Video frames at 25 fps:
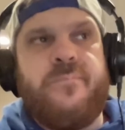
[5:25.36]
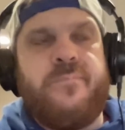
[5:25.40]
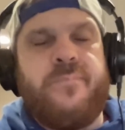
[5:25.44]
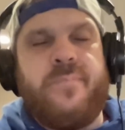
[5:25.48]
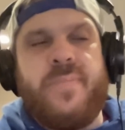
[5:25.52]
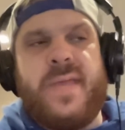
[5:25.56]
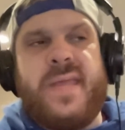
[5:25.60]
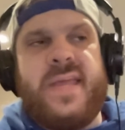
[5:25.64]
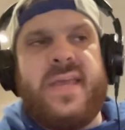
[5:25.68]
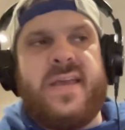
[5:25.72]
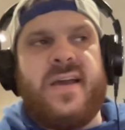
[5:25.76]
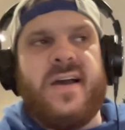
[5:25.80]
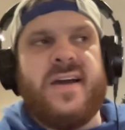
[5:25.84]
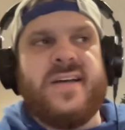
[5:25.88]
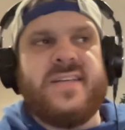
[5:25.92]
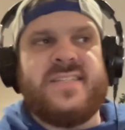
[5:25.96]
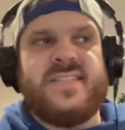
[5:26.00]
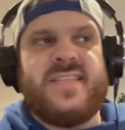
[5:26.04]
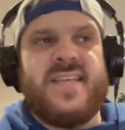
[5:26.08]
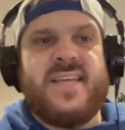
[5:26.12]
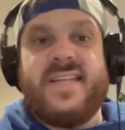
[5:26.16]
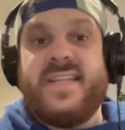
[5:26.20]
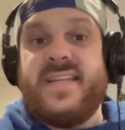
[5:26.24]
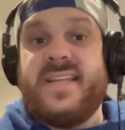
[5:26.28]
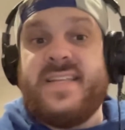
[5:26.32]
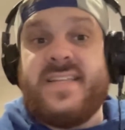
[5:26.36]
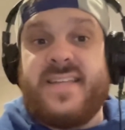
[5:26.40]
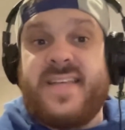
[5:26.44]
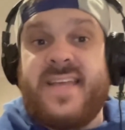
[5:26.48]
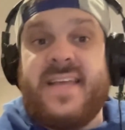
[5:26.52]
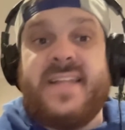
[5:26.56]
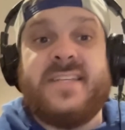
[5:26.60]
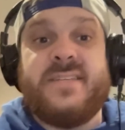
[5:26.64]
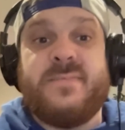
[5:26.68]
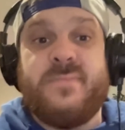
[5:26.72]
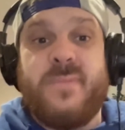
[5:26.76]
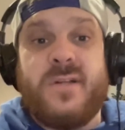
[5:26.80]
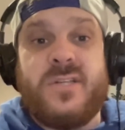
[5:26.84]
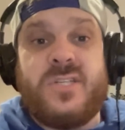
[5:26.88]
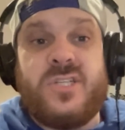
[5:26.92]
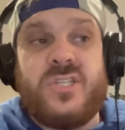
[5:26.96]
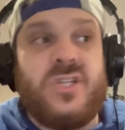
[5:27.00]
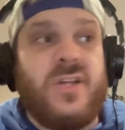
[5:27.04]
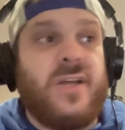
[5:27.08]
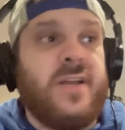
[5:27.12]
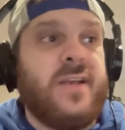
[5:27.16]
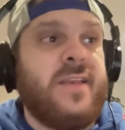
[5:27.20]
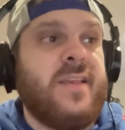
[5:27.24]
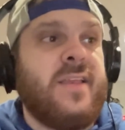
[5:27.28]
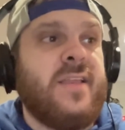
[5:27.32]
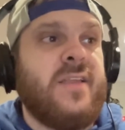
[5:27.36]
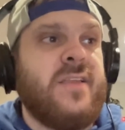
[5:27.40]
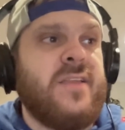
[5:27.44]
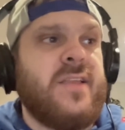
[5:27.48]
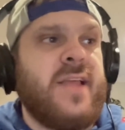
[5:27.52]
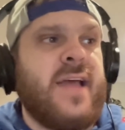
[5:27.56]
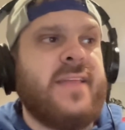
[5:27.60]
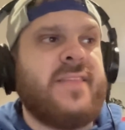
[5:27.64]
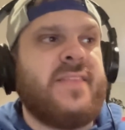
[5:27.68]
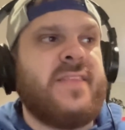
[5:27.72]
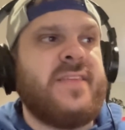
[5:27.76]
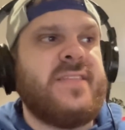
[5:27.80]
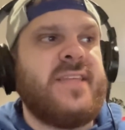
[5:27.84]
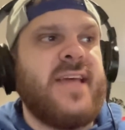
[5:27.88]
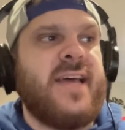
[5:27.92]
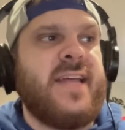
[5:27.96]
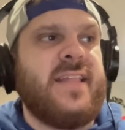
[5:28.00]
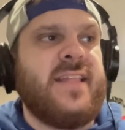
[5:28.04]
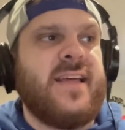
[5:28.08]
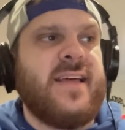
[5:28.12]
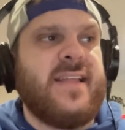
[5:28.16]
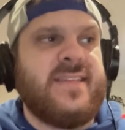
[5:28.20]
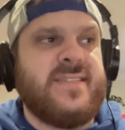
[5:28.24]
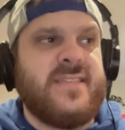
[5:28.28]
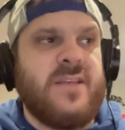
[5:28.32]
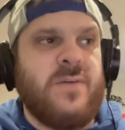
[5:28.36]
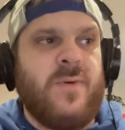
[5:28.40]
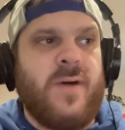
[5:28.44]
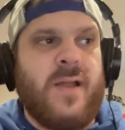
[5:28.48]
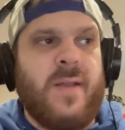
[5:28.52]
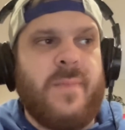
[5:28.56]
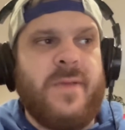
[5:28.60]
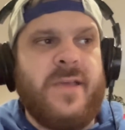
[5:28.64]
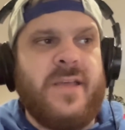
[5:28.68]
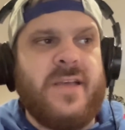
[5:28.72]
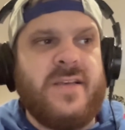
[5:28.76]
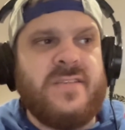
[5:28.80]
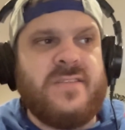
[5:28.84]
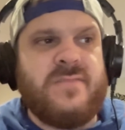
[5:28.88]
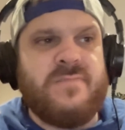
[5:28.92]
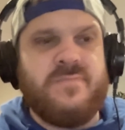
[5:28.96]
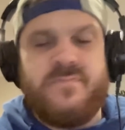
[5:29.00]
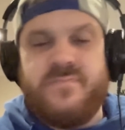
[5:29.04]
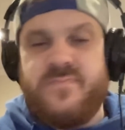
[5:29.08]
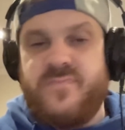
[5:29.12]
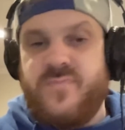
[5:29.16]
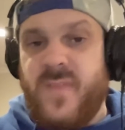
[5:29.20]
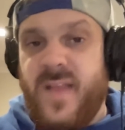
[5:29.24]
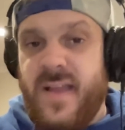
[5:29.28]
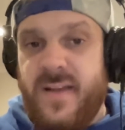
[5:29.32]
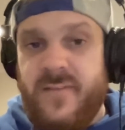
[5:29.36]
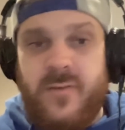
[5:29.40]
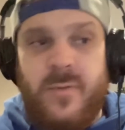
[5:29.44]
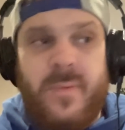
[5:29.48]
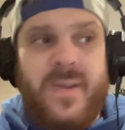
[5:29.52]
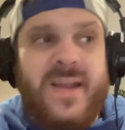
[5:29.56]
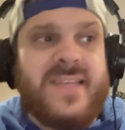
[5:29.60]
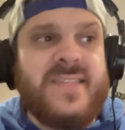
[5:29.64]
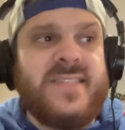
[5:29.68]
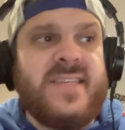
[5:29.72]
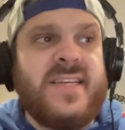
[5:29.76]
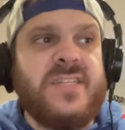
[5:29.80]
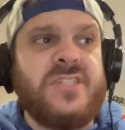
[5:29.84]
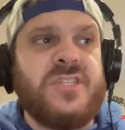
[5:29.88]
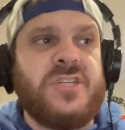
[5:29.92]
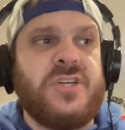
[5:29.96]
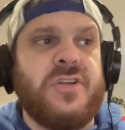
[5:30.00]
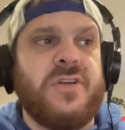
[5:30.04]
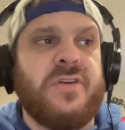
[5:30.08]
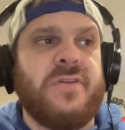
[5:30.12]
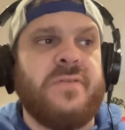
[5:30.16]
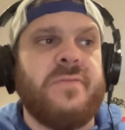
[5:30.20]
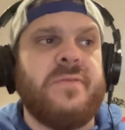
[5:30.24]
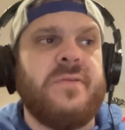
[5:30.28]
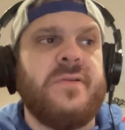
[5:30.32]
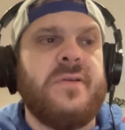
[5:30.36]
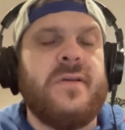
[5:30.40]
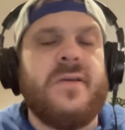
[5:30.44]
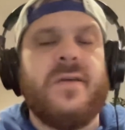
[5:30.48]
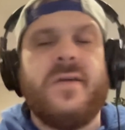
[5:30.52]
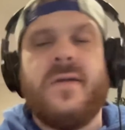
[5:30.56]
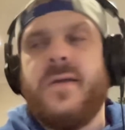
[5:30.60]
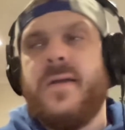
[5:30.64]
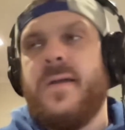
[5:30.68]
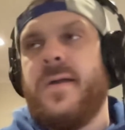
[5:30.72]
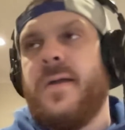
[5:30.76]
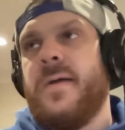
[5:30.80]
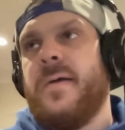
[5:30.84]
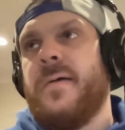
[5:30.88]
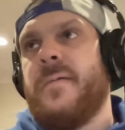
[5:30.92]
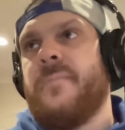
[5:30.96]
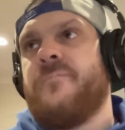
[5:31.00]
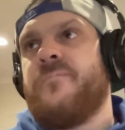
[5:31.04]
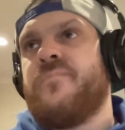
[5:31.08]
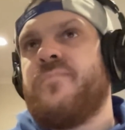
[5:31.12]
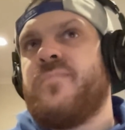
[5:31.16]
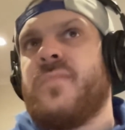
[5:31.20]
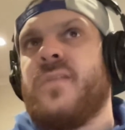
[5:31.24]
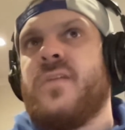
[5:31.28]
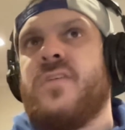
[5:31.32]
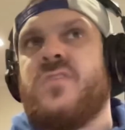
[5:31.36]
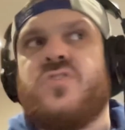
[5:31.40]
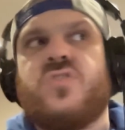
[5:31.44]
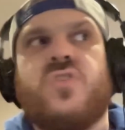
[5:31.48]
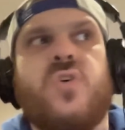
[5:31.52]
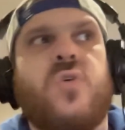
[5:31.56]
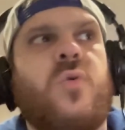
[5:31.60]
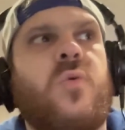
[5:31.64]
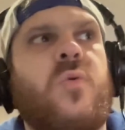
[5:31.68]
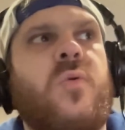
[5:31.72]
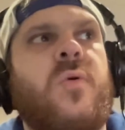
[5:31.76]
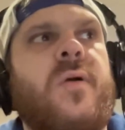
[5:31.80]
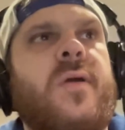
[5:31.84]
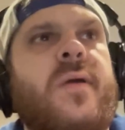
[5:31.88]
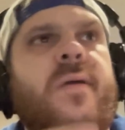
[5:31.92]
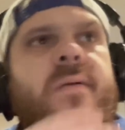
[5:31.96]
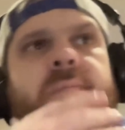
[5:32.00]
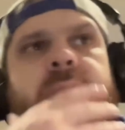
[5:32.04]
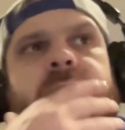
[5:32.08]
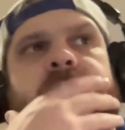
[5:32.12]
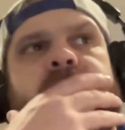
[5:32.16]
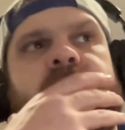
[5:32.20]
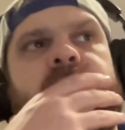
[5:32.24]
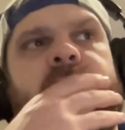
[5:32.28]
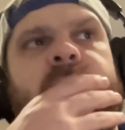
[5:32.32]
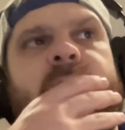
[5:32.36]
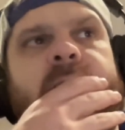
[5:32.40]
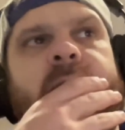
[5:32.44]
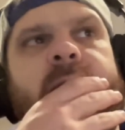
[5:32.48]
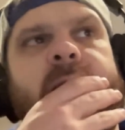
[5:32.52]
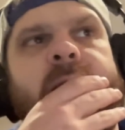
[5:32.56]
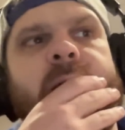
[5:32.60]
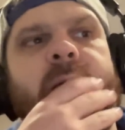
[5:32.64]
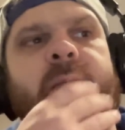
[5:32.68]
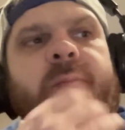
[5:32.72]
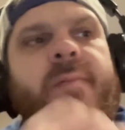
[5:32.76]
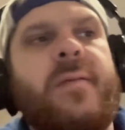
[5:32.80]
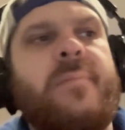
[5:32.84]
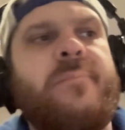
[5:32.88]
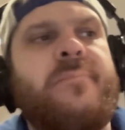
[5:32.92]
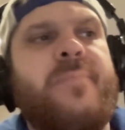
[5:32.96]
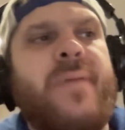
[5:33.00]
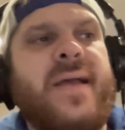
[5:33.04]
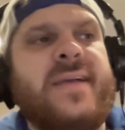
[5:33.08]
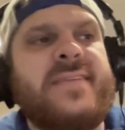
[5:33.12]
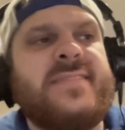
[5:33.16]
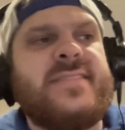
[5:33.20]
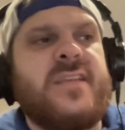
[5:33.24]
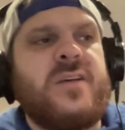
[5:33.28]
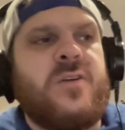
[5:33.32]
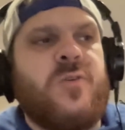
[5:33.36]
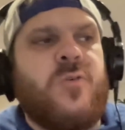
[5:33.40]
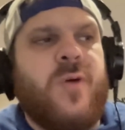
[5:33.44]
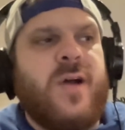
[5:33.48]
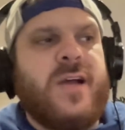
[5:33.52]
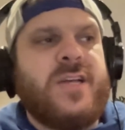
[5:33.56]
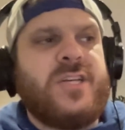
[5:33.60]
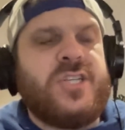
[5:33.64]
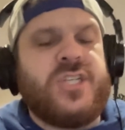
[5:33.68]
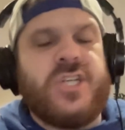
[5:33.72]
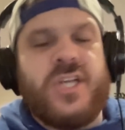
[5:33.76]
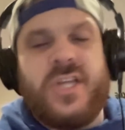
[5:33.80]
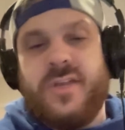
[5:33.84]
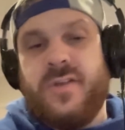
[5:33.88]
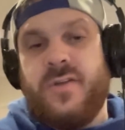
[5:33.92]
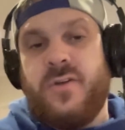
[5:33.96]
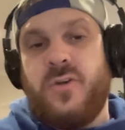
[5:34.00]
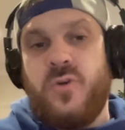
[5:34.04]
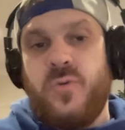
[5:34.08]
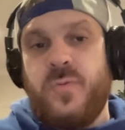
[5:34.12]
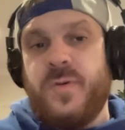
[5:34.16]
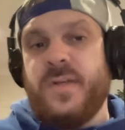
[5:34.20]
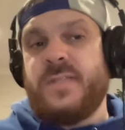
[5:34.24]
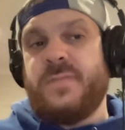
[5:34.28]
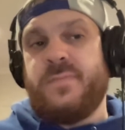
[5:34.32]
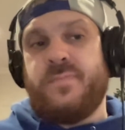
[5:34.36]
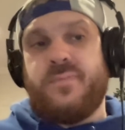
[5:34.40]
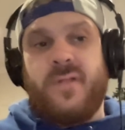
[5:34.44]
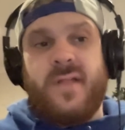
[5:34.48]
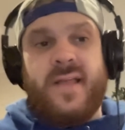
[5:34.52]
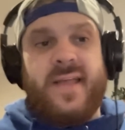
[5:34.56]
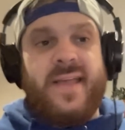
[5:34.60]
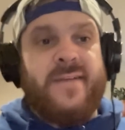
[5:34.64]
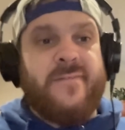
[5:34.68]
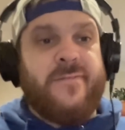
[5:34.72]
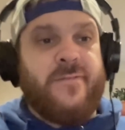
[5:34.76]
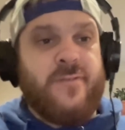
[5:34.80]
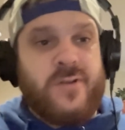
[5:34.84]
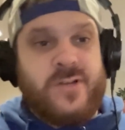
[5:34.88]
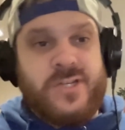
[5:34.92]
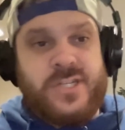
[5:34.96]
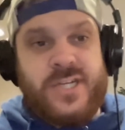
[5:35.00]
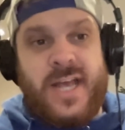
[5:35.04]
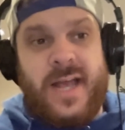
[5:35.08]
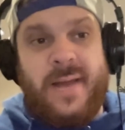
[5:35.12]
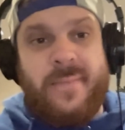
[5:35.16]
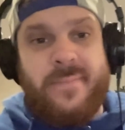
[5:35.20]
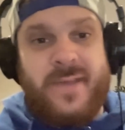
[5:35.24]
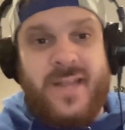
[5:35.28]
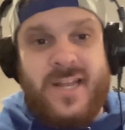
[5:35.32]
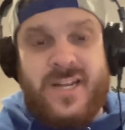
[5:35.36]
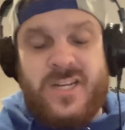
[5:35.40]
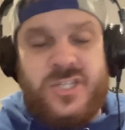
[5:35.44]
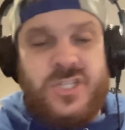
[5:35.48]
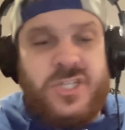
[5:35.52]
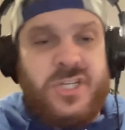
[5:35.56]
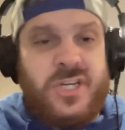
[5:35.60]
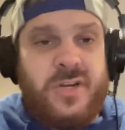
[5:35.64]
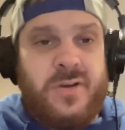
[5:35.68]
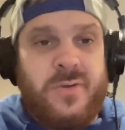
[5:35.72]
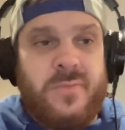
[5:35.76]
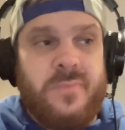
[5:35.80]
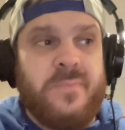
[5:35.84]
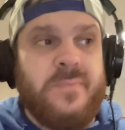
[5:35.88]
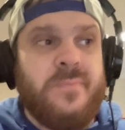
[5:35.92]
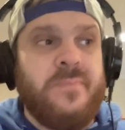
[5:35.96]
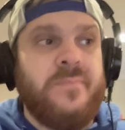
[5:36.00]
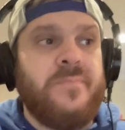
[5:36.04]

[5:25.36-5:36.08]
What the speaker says: because they didn't get as much done at the deadline as they wanted because everybody's injured. So it begs the question, who is playing for a job next year?